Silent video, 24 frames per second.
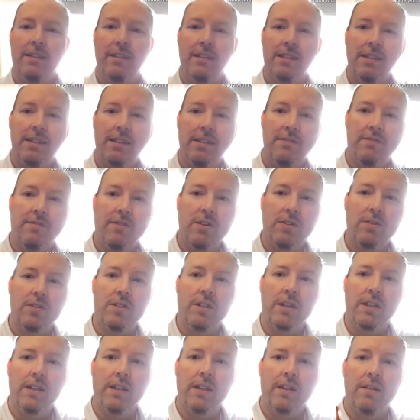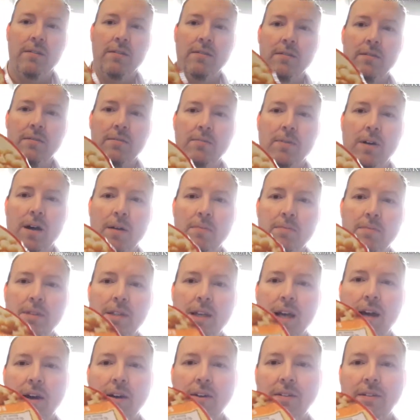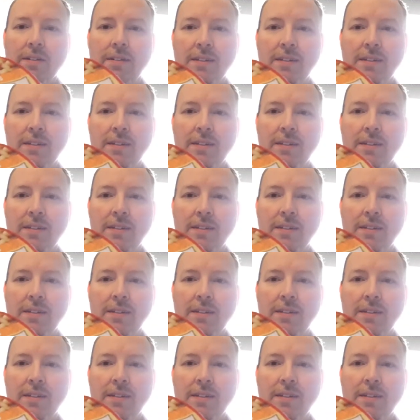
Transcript: this is the first thing that pops out.